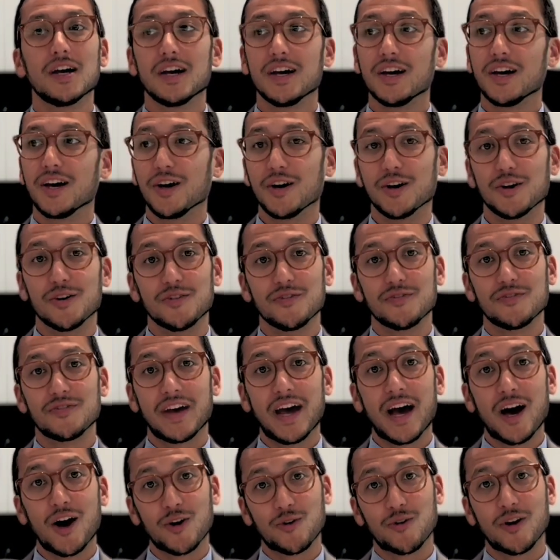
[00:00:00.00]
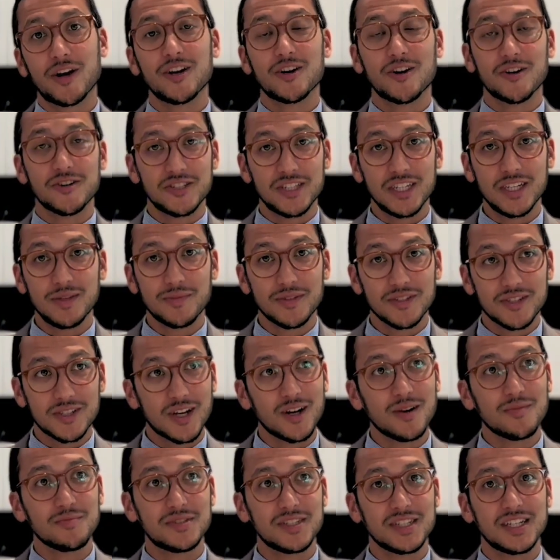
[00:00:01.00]
of how great our team has come
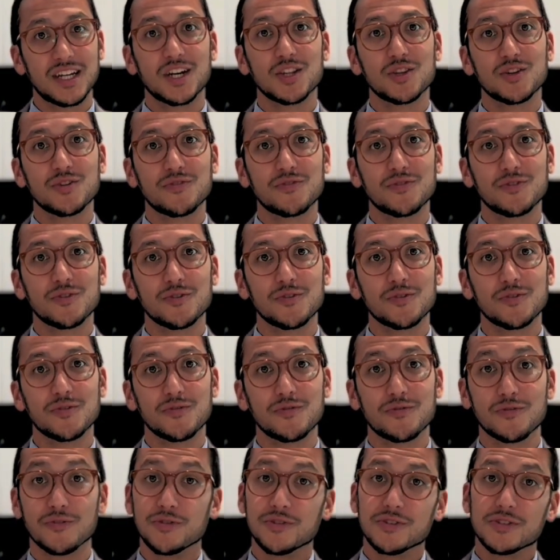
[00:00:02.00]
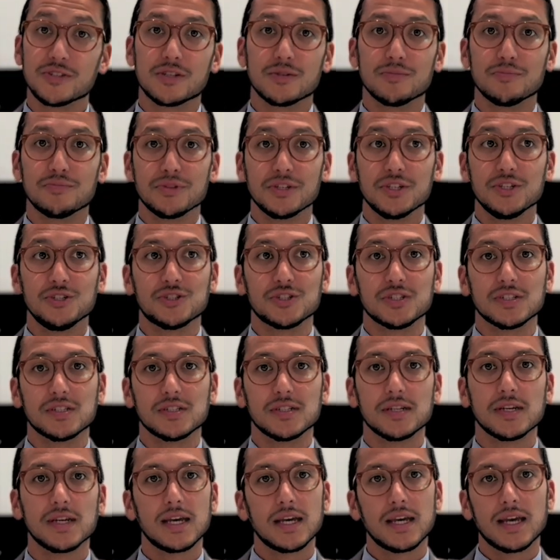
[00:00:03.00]
together for this completion
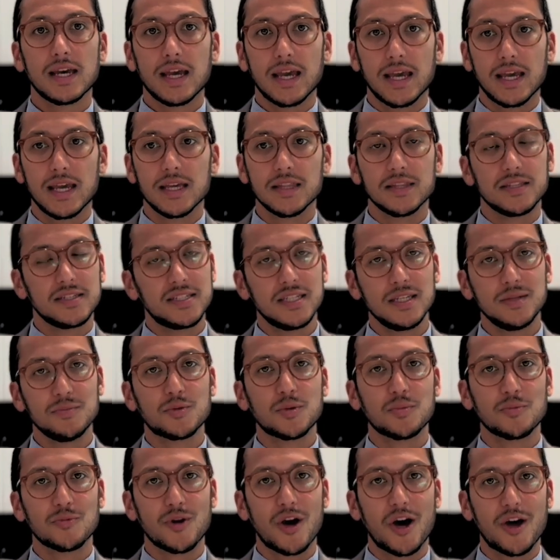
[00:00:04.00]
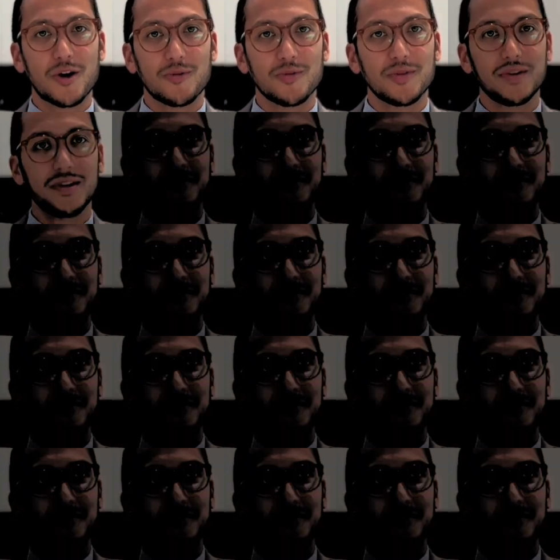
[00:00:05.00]
and the team camaraderie.